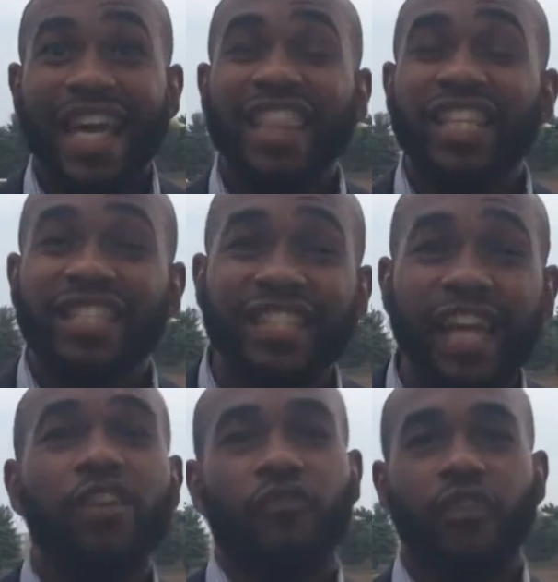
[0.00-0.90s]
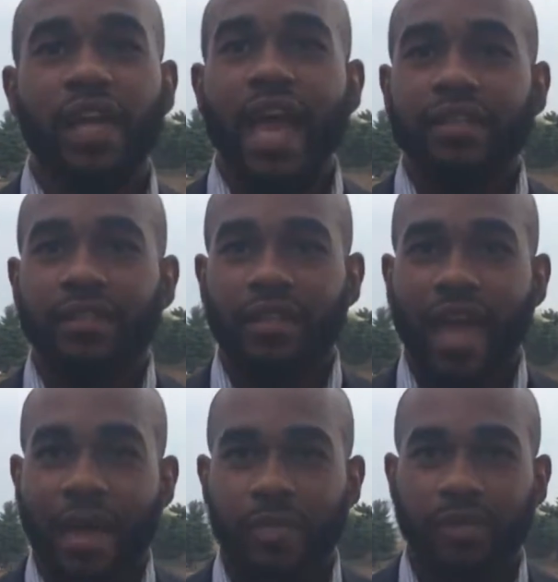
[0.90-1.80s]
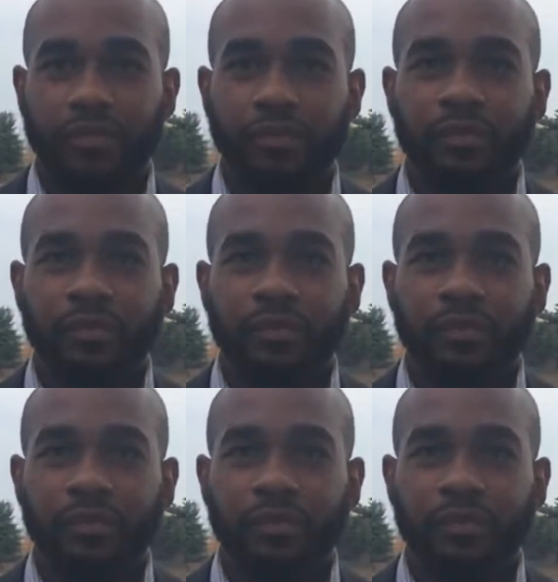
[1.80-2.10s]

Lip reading: And the second freak accident happened.